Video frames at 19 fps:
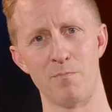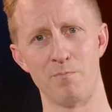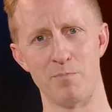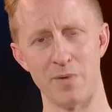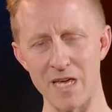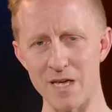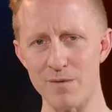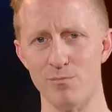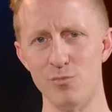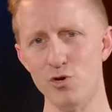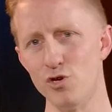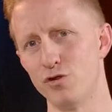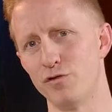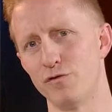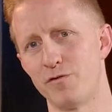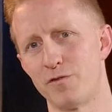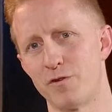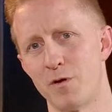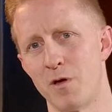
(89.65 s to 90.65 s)
Be
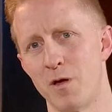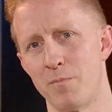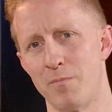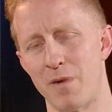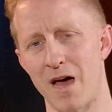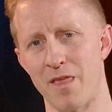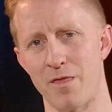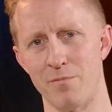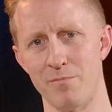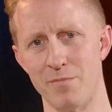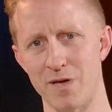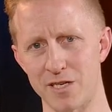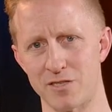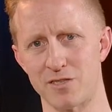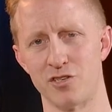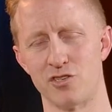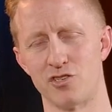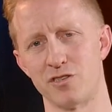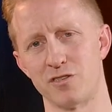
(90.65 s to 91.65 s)
moved by the
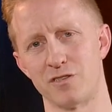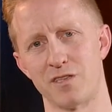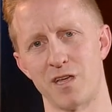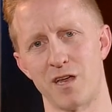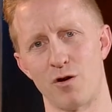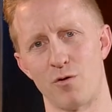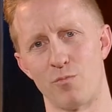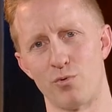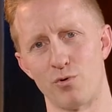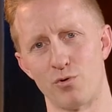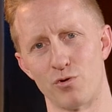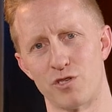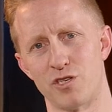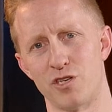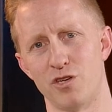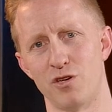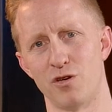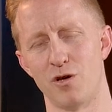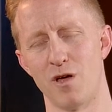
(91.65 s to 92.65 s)
messages that are brought
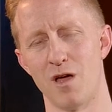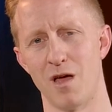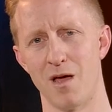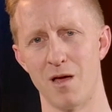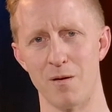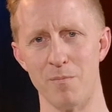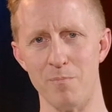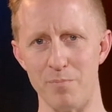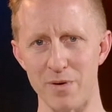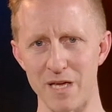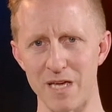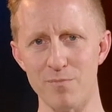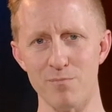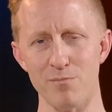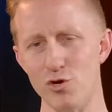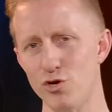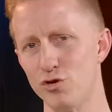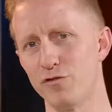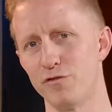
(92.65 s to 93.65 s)
to you. Be
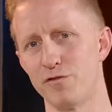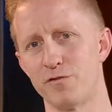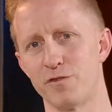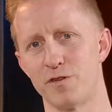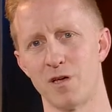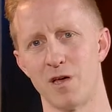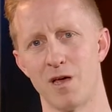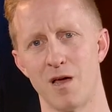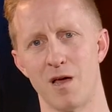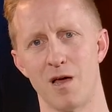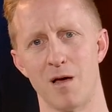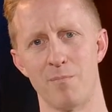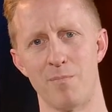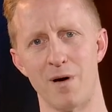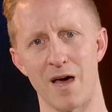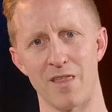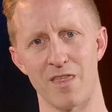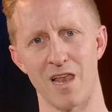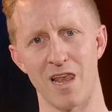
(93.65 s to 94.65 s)
moved
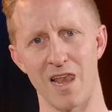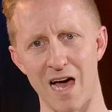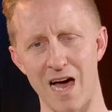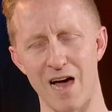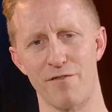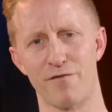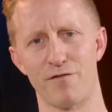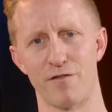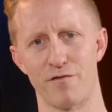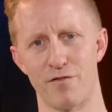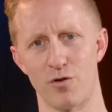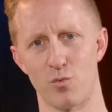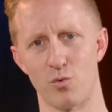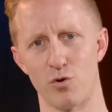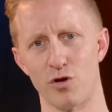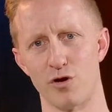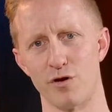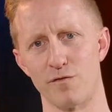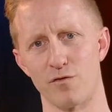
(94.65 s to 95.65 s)
by the life of the
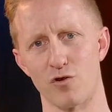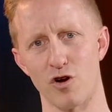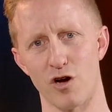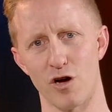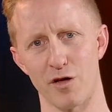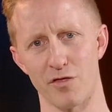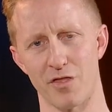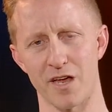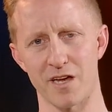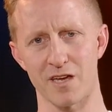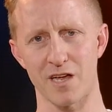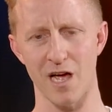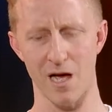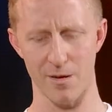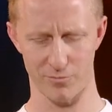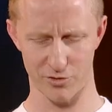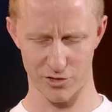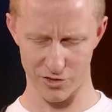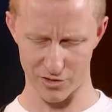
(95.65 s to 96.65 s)
Word of God that
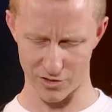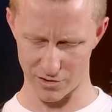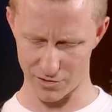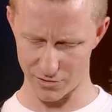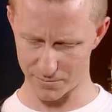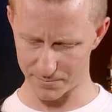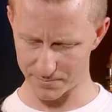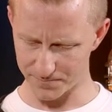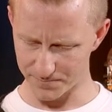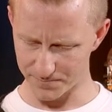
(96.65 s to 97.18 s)
comes to you.